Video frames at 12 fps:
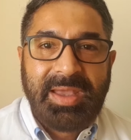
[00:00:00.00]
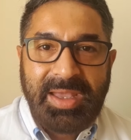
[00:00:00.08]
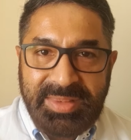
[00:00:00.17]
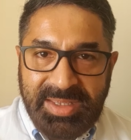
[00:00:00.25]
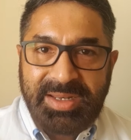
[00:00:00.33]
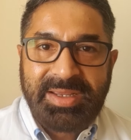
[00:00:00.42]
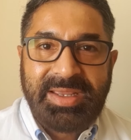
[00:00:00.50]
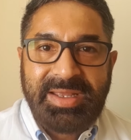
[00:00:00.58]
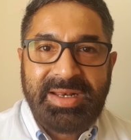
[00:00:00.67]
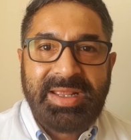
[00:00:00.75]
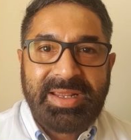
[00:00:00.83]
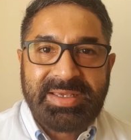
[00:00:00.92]
And then
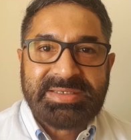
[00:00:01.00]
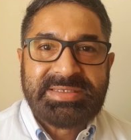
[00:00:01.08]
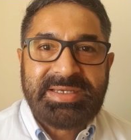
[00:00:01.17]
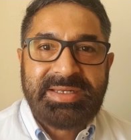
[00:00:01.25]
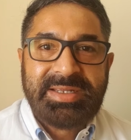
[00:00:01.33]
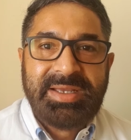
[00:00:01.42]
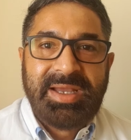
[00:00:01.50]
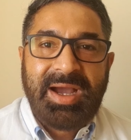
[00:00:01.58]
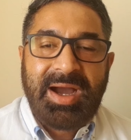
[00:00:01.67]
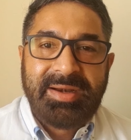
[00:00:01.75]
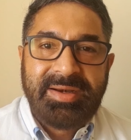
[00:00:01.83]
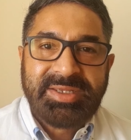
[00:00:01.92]
again, like I said,
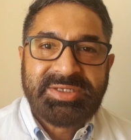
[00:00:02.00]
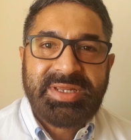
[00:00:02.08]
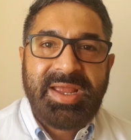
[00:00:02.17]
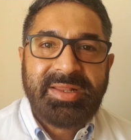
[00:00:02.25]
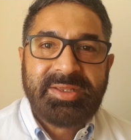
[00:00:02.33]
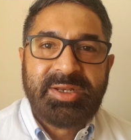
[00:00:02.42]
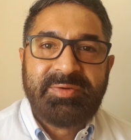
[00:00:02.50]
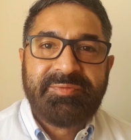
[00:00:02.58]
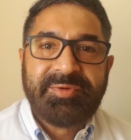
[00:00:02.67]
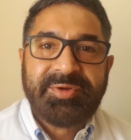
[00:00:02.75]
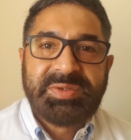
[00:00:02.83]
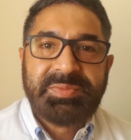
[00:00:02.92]
understand the
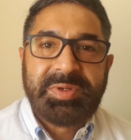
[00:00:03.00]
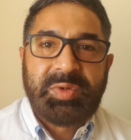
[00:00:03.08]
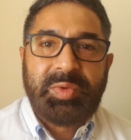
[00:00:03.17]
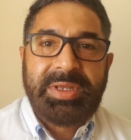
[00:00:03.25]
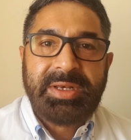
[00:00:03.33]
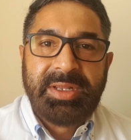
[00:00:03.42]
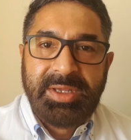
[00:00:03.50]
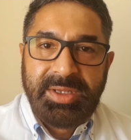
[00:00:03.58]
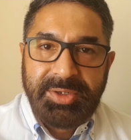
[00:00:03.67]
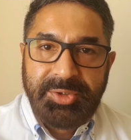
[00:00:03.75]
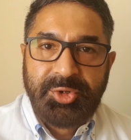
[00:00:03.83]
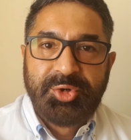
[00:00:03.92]
difference between
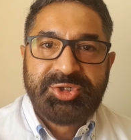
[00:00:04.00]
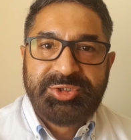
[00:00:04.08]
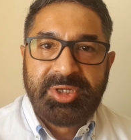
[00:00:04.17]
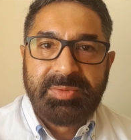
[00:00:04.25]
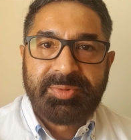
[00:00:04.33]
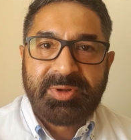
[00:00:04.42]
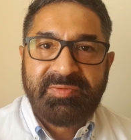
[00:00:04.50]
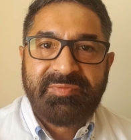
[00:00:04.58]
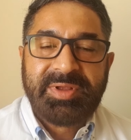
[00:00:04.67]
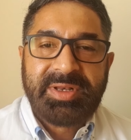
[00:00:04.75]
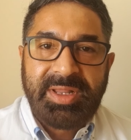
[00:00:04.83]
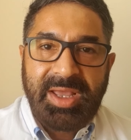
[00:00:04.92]
notional
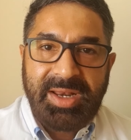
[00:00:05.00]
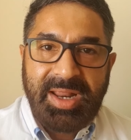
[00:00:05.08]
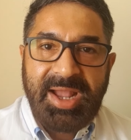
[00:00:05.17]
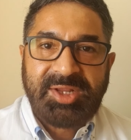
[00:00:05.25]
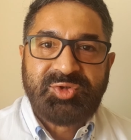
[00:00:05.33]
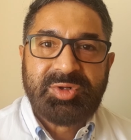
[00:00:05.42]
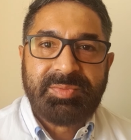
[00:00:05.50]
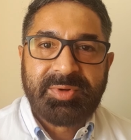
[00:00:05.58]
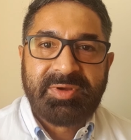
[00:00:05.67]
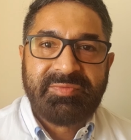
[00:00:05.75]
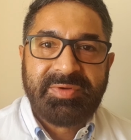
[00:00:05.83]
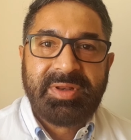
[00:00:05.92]
profit and actual
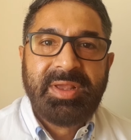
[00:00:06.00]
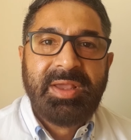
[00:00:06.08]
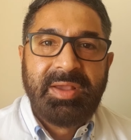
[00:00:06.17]
profit